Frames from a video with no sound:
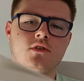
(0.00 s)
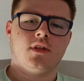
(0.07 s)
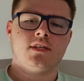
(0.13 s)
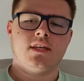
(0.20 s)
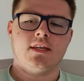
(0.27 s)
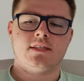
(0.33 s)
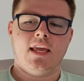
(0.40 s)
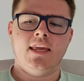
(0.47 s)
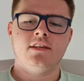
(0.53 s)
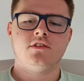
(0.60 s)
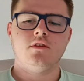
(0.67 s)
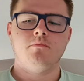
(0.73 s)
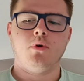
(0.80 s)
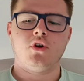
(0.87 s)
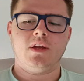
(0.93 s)
So this is
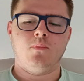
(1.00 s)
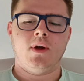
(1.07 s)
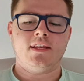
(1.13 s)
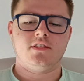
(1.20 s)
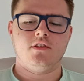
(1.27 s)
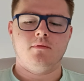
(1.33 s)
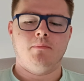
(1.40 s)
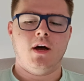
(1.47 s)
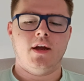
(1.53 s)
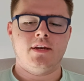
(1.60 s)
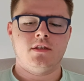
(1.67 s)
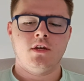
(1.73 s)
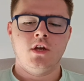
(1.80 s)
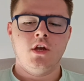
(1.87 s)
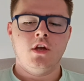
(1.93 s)
Eastern Body, Western
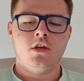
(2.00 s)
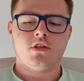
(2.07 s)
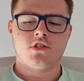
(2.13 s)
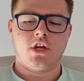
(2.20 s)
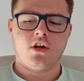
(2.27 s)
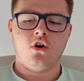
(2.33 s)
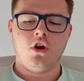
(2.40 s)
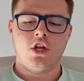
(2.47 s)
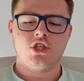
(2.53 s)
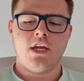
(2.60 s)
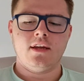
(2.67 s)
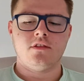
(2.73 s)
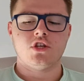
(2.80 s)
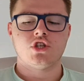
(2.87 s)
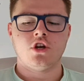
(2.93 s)
Mind,
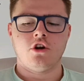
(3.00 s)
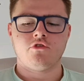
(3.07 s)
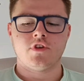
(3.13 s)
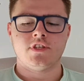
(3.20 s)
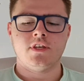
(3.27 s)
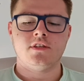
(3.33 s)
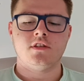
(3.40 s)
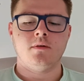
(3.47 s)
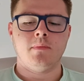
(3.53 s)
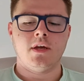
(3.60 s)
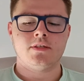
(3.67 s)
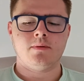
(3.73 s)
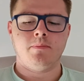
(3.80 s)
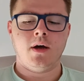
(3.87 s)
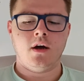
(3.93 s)
Psychology and the Chakra System
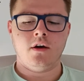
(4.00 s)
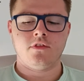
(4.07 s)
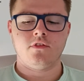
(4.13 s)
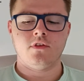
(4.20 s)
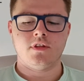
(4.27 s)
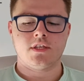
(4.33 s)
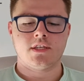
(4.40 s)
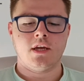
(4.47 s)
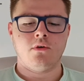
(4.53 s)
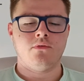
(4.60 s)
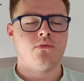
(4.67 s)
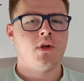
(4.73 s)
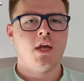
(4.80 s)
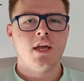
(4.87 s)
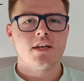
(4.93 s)
as a Path to the
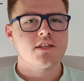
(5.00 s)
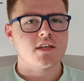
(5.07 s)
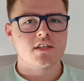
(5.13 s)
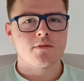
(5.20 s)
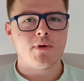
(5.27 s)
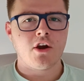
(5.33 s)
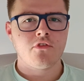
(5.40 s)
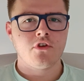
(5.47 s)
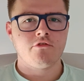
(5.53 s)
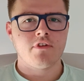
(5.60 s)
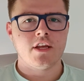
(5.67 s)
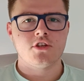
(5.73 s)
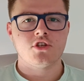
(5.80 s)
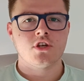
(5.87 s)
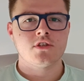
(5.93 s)
Self. Doesn't matter if you're
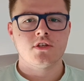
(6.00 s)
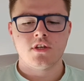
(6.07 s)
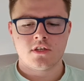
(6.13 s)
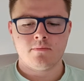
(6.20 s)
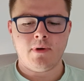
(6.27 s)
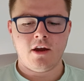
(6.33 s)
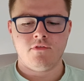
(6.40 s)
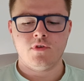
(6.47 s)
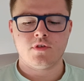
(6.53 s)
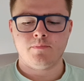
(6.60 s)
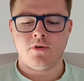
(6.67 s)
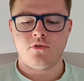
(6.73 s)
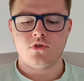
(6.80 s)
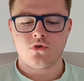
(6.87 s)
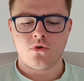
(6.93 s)
religious, doesn't matter if you're
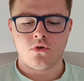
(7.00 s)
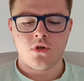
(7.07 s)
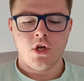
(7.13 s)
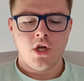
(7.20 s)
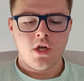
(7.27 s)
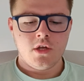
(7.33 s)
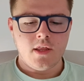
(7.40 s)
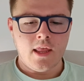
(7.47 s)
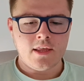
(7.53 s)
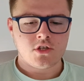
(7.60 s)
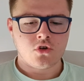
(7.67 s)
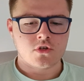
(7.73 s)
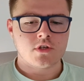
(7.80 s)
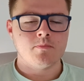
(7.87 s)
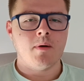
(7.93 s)
spiritual. It's
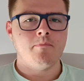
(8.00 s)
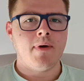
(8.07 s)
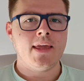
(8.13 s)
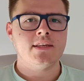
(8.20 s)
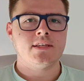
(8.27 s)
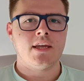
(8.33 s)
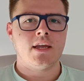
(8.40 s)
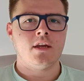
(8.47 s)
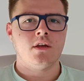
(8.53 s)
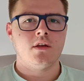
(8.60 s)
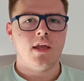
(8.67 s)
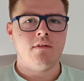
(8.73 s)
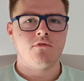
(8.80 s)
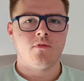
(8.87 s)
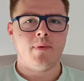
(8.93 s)
got some amazing
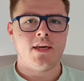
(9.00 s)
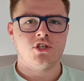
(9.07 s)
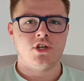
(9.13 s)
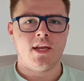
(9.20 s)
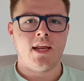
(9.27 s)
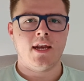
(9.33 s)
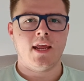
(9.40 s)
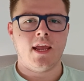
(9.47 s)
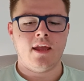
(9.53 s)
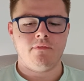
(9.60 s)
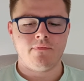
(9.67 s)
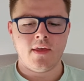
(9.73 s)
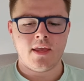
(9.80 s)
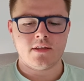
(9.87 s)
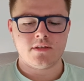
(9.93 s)
information in here.
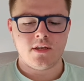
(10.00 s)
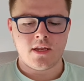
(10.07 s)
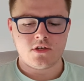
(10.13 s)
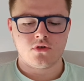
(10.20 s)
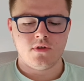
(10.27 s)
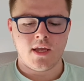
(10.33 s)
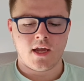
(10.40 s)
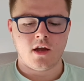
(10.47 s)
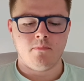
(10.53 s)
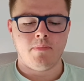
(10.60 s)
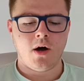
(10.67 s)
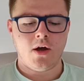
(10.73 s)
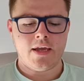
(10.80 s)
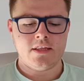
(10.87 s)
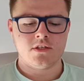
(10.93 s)
It
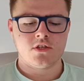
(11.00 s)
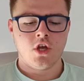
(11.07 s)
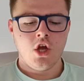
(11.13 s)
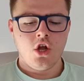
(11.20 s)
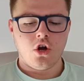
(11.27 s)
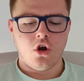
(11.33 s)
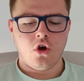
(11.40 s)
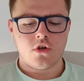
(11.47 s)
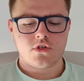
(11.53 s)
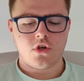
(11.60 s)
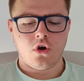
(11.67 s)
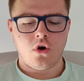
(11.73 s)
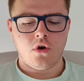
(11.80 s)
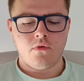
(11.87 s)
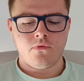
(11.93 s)
combines lots
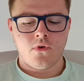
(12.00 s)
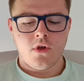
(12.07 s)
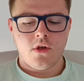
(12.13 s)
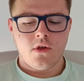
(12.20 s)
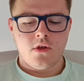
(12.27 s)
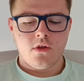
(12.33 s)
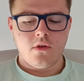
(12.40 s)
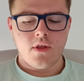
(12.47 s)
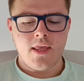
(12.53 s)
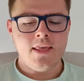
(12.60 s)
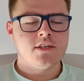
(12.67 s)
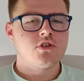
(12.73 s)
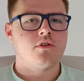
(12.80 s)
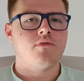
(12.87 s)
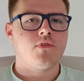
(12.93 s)
of
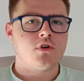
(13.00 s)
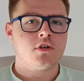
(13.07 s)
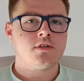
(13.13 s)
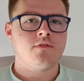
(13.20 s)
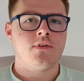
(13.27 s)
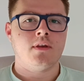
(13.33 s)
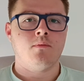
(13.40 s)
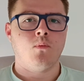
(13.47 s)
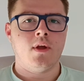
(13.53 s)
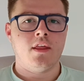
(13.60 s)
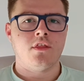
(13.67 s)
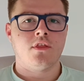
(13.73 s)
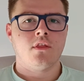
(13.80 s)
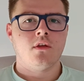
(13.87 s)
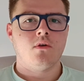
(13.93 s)
Eastern philosophy
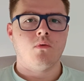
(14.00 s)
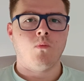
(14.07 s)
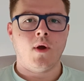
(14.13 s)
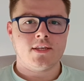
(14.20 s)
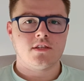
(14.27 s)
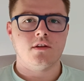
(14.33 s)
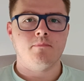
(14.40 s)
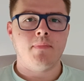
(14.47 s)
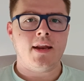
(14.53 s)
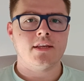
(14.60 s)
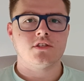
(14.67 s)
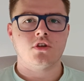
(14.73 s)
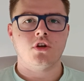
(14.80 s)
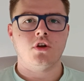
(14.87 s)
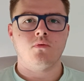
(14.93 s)
with Western
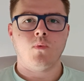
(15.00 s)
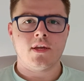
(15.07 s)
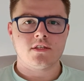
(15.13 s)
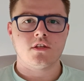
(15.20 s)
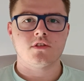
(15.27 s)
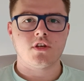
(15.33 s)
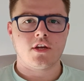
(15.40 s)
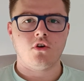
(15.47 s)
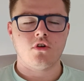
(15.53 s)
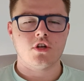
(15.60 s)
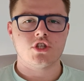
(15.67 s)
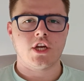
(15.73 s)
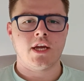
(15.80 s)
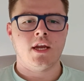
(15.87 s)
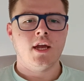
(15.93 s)
medicine and Western
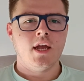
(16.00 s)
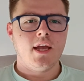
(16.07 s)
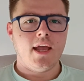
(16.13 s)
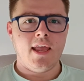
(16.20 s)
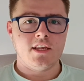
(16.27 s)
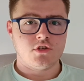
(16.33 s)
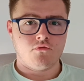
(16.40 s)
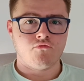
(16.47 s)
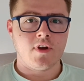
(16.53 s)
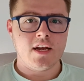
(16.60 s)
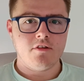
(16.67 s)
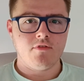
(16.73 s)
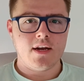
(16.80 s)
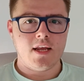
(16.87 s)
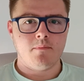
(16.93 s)
psychology. It's a
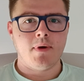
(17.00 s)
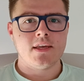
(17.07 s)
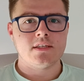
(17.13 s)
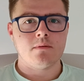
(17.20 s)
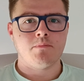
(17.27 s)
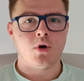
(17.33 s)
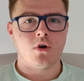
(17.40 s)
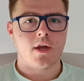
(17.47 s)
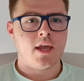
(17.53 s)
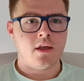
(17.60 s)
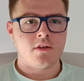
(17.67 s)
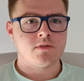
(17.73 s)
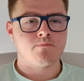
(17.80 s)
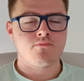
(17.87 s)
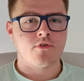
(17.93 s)
really, really amazing book.
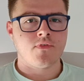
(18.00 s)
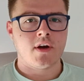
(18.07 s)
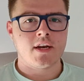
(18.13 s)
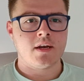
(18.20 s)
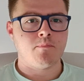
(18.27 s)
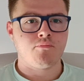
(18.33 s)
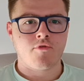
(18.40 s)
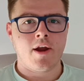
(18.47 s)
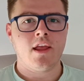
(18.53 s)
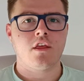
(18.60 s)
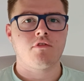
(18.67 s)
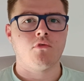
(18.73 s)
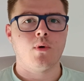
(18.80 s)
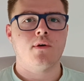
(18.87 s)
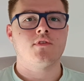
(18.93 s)
It's provided
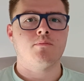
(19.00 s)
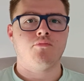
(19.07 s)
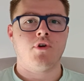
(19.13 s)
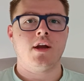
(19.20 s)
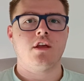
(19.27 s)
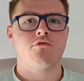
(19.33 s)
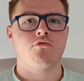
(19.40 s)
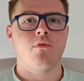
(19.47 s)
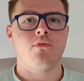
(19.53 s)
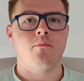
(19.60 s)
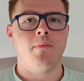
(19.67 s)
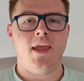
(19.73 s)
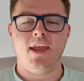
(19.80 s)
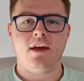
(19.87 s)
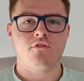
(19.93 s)
breakthrough after breakthrough for
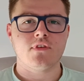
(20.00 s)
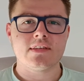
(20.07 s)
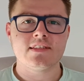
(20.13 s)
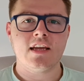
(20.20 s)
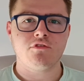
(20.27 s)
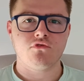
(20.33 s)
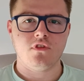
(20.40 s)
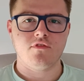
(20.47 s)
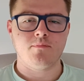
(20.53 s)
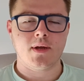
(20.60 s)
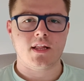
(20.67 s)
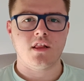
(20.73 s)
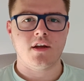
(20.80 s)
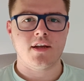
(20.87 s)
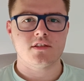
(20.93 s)
me and for several of my
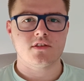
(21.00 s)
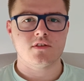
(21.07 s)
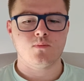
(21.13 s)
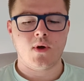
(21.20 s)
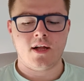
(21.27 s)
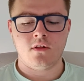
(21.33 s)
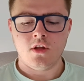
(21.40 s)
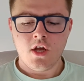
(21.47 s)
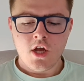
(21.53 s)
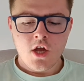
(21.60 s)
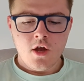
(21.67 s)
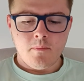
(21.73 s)
clients as well.